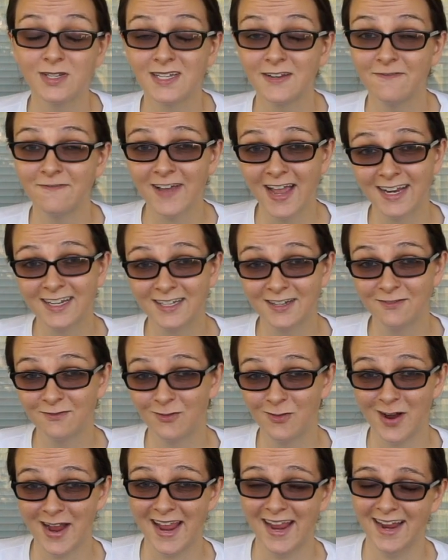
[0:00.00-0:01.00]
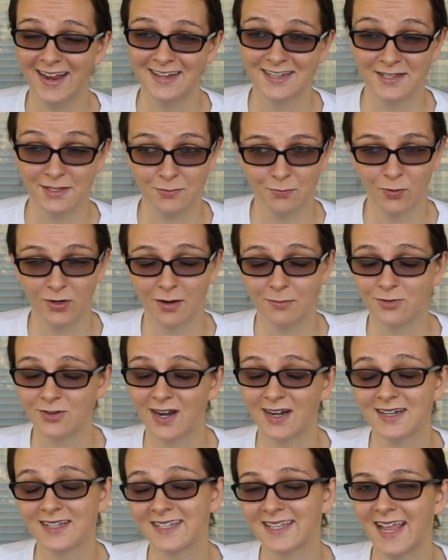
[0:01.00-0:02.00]
effective way is what I'm
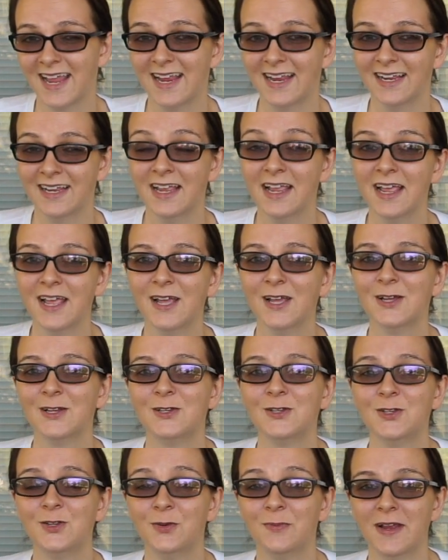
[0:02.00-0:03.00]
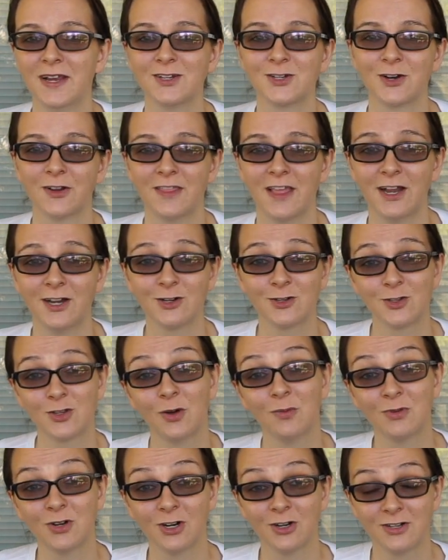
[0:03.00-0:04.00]
trying to say to make sure that your
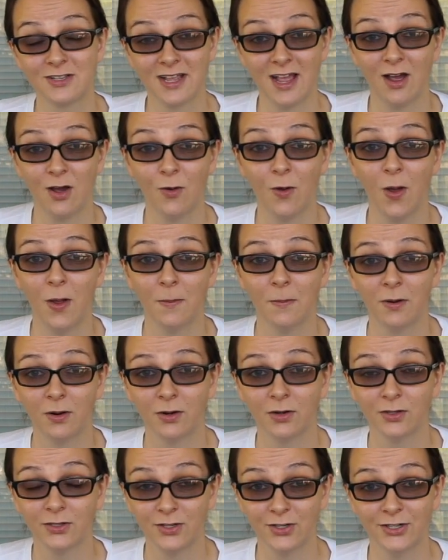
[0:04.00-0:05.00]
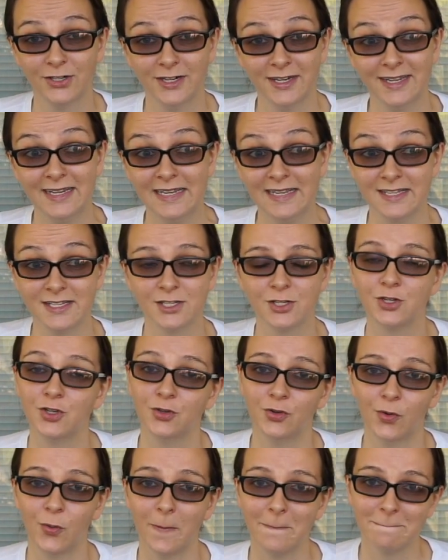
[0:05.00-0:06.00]
soap turns out good is
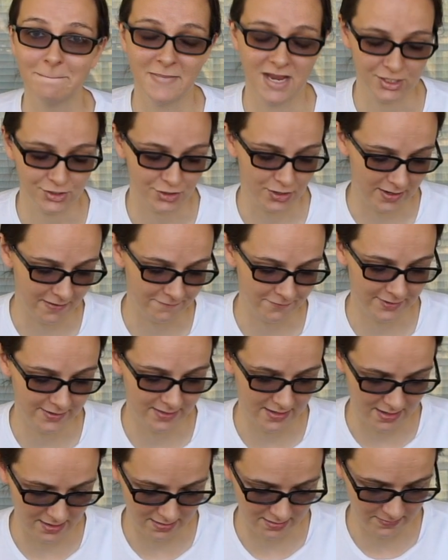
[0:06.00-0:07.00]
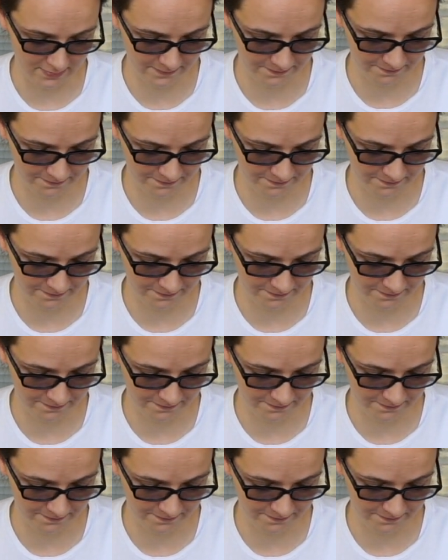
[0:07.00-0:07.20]
to measure everything.